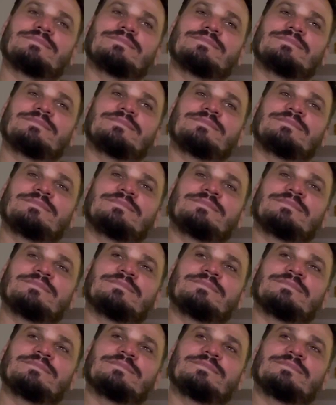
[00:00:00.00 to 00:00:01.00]

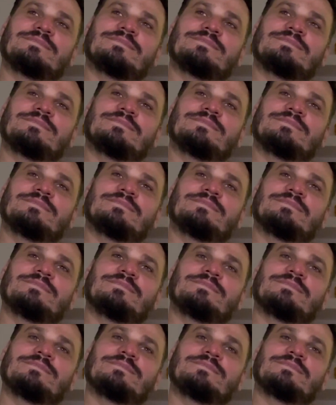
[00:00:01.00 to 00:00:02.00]

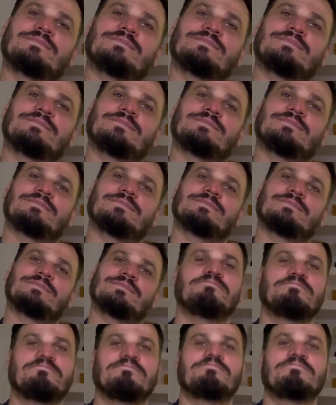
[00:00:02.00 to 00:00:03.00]

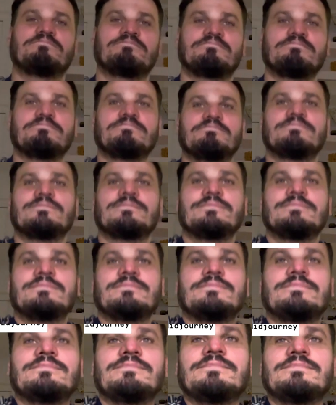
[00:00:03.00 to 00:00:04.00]

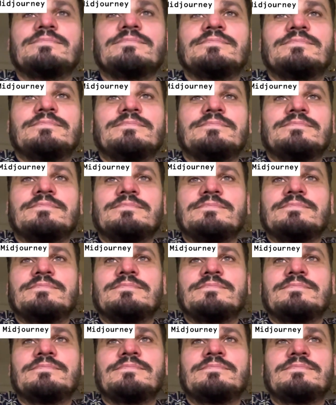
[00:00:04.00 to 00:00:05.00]

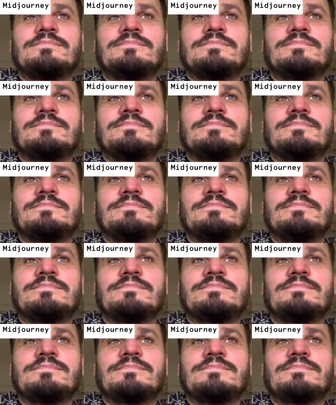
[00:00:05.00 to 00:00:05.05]
(silent)